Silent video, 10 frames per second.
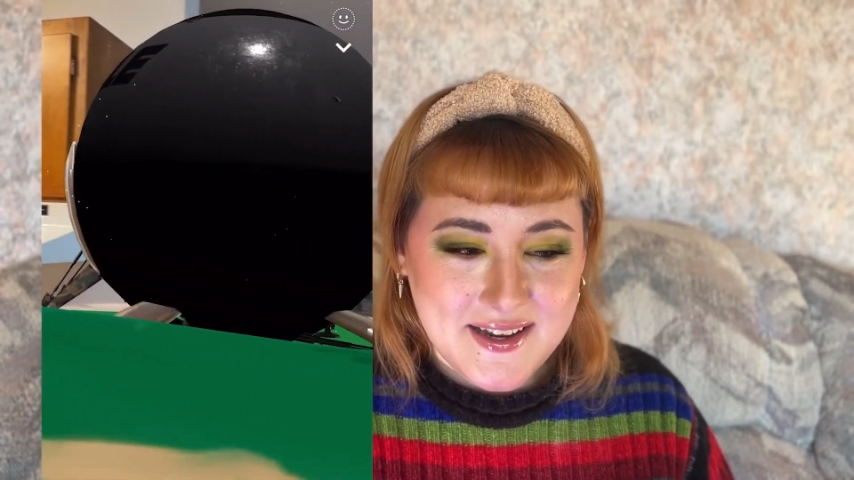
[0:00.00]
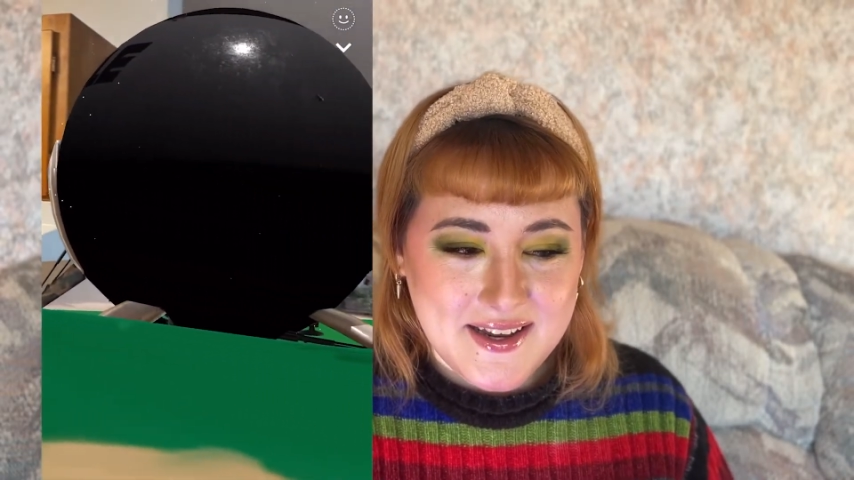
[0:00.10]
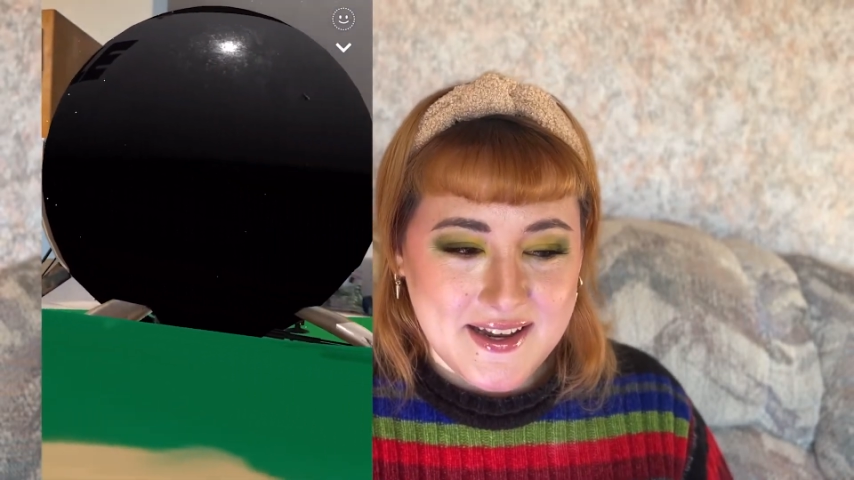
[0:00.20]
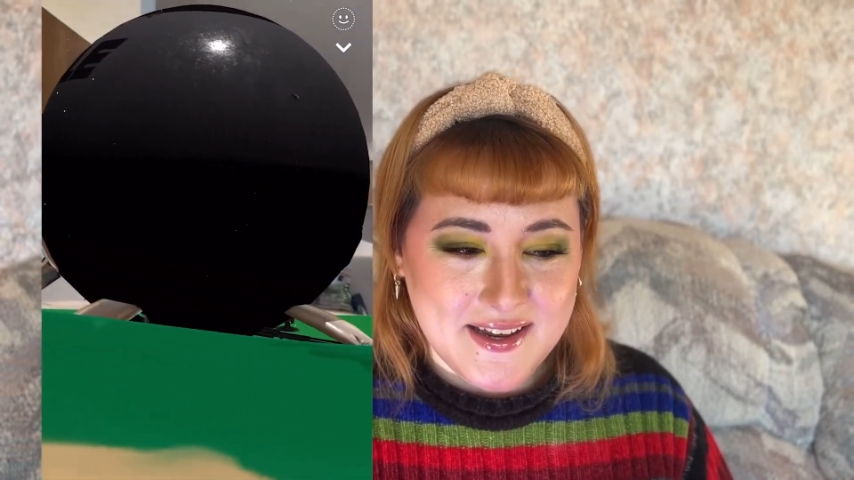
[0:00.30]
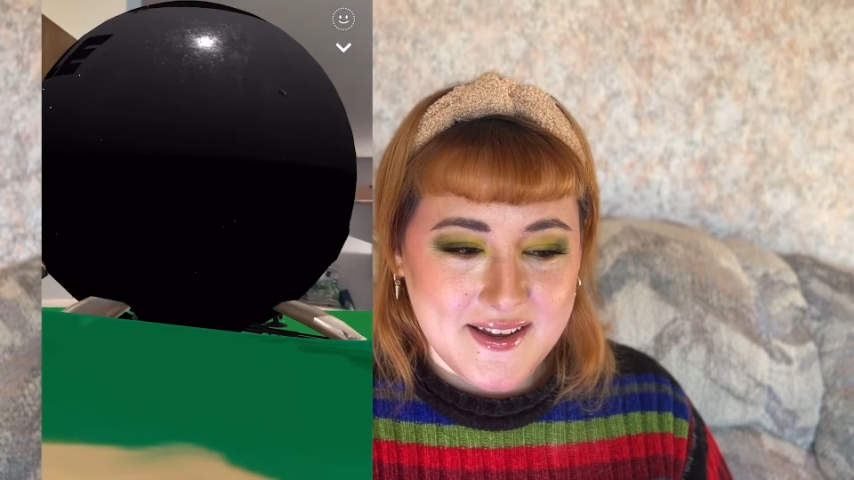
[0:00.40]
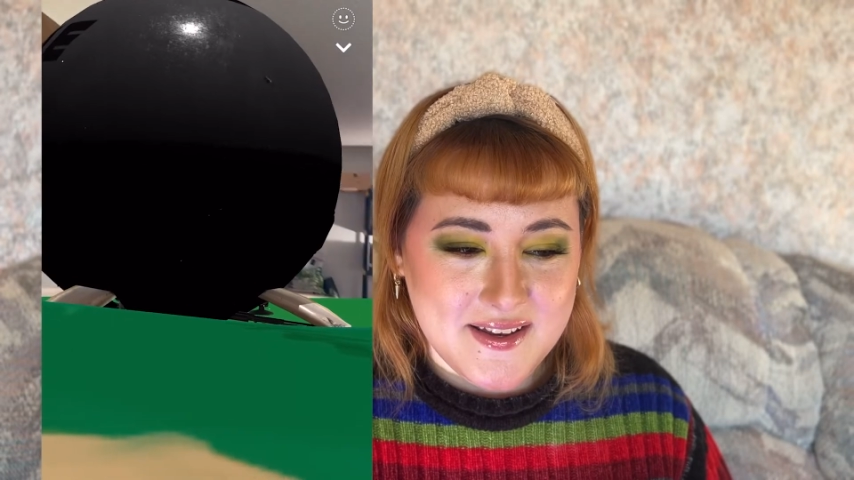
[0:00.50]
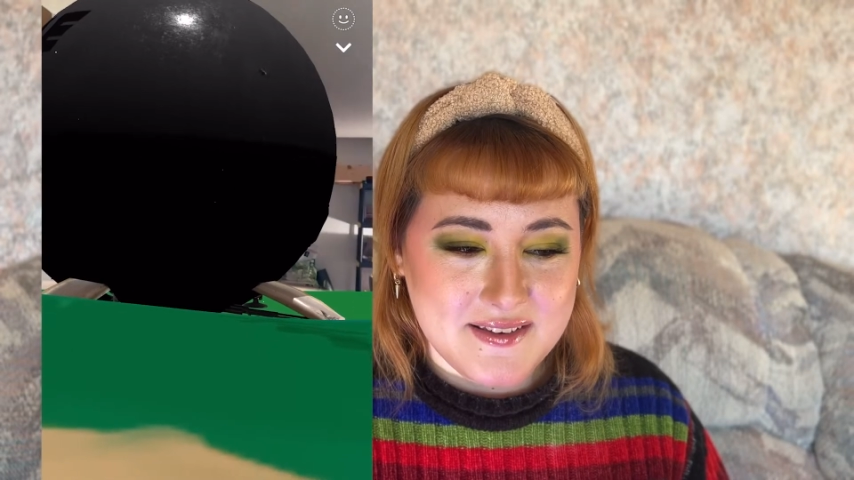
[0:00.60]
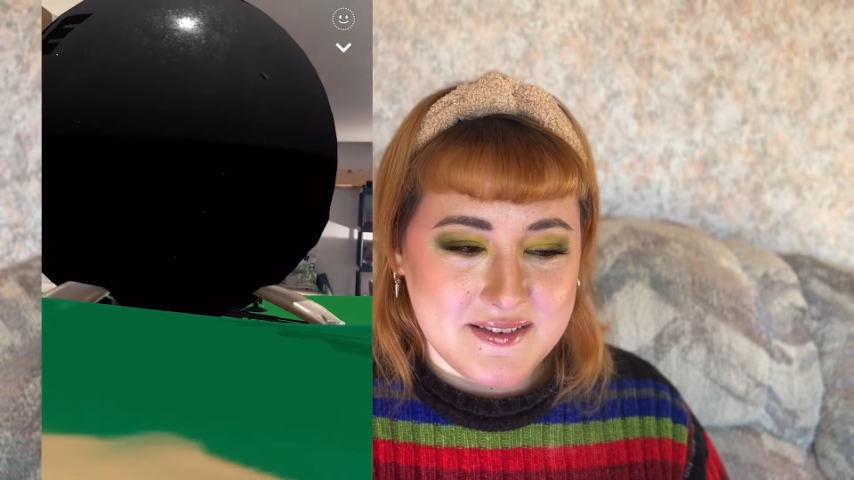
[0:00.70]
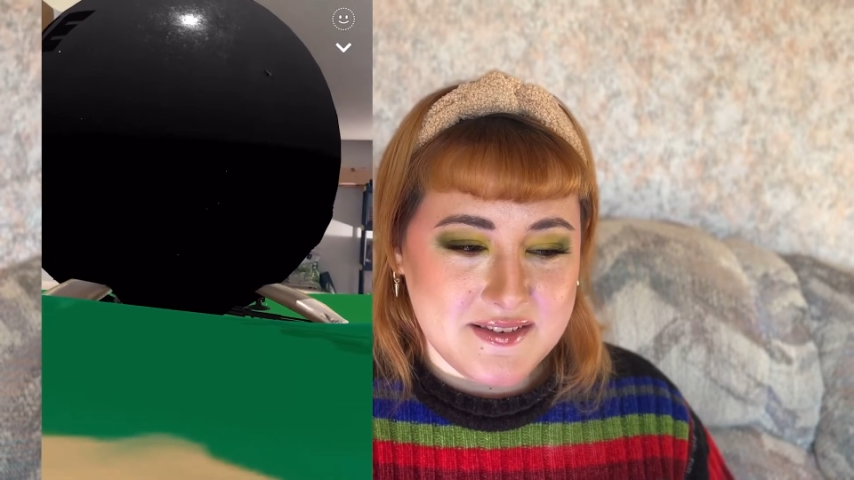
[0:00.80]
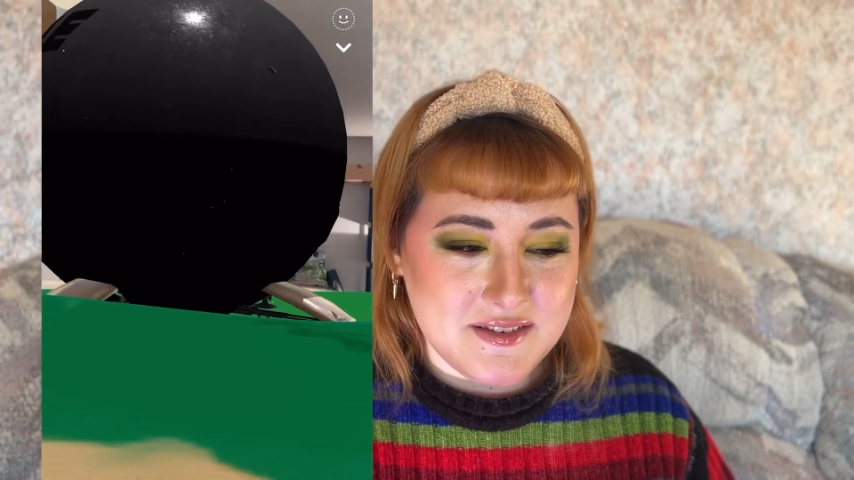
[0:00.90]
It
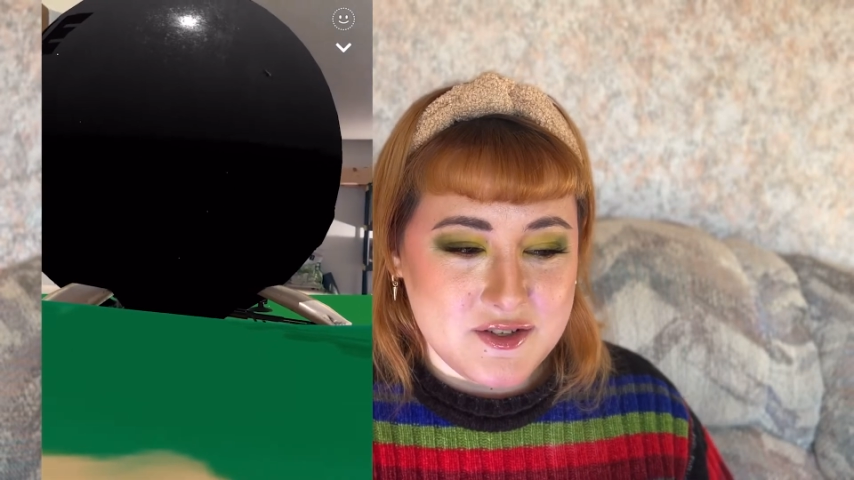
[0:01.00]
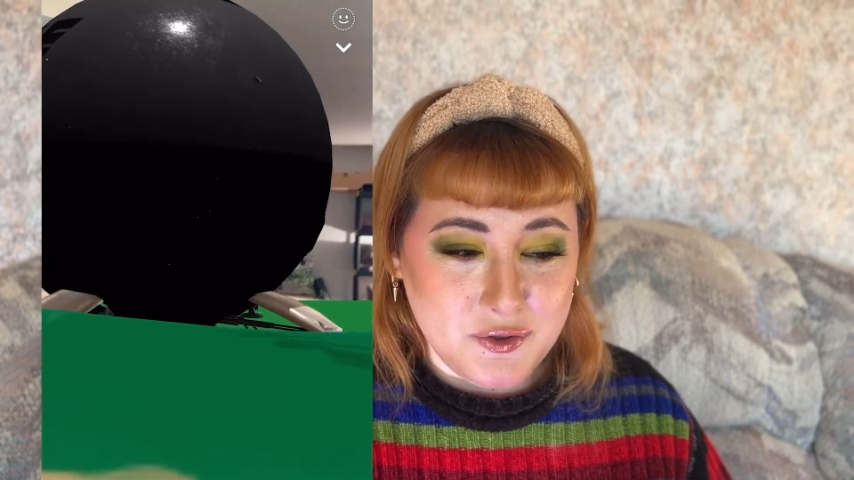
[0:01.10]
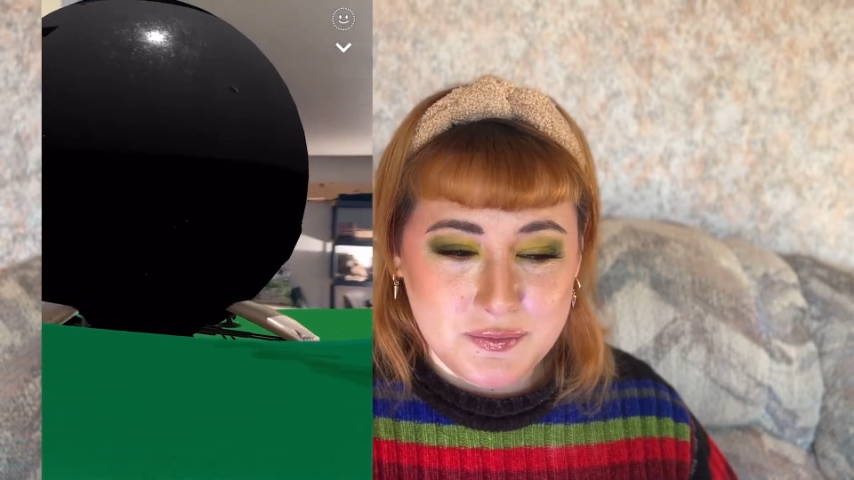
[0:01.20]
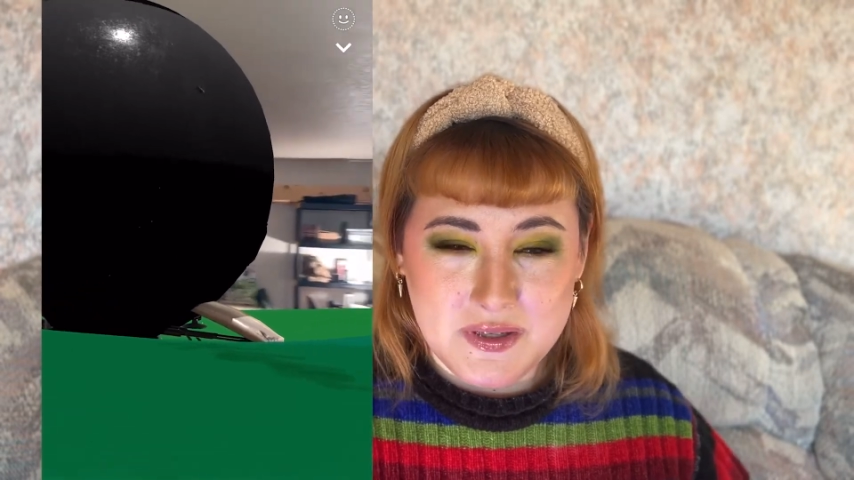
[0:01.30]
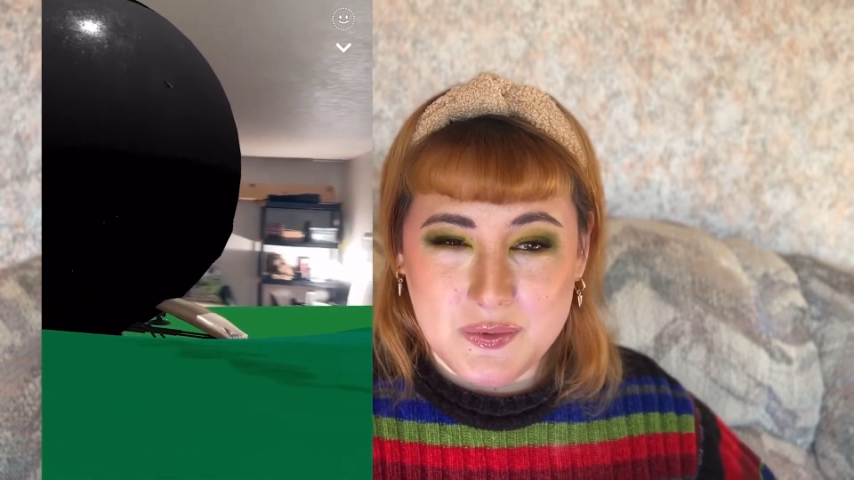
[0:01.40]
told me